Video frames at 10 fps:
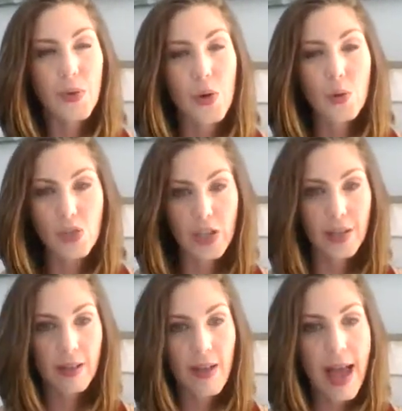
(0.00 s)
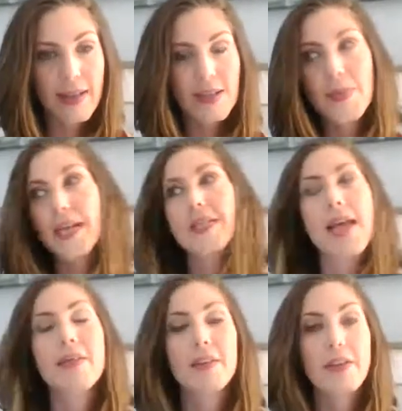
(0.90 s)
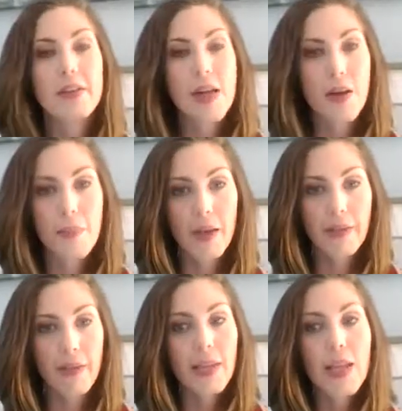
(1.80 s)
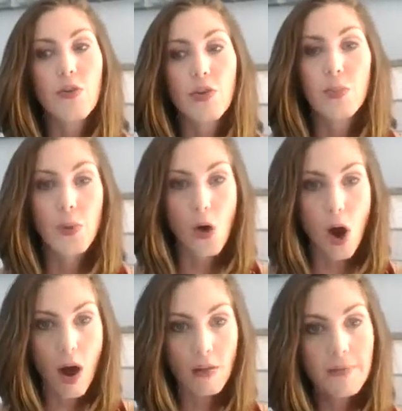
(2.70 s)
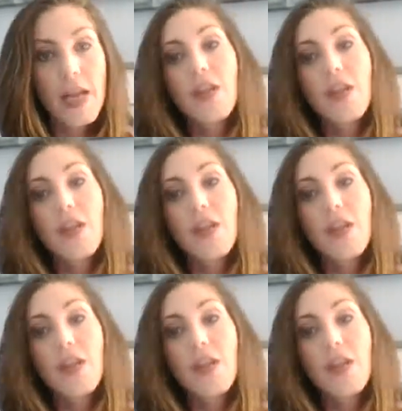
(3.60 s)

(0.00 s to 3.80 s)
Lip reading: coaching aspect and there's a monthly group call.